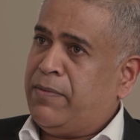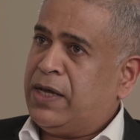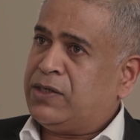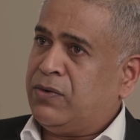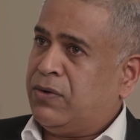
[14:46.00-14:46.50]
the
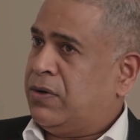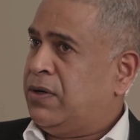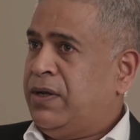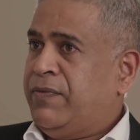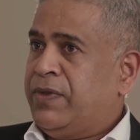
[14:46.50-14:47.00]
matter, or
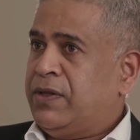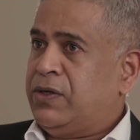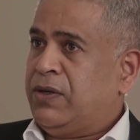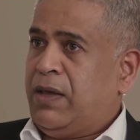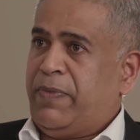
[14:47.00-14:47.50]
do
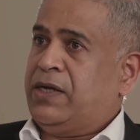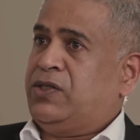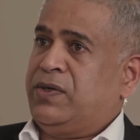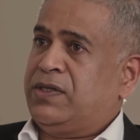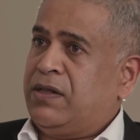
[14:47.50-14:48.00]
you keep that
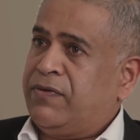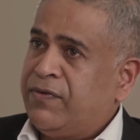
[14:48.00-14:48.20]
to yourself?